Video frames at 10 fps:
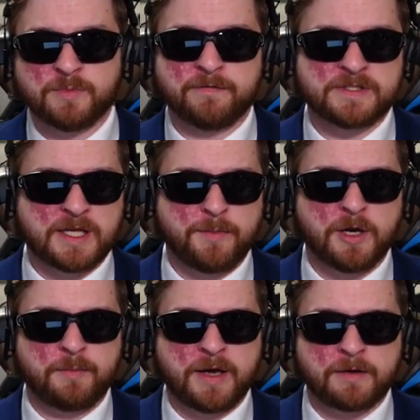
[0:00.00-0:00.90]
of a
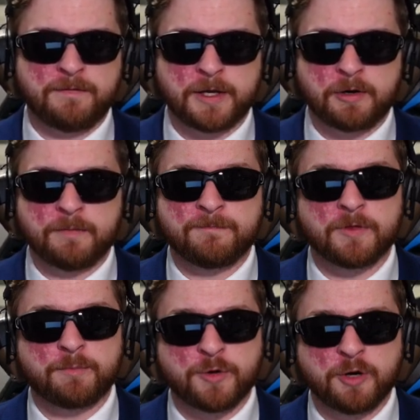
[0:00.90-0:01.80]
semi-automatic firearm for
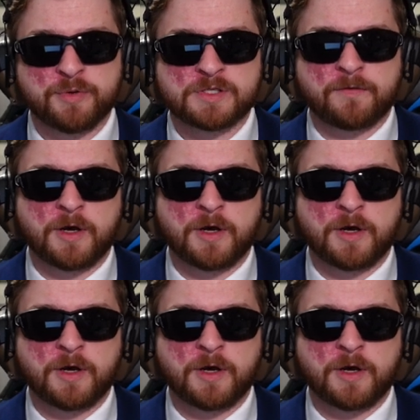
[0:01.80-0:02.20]
the purpose of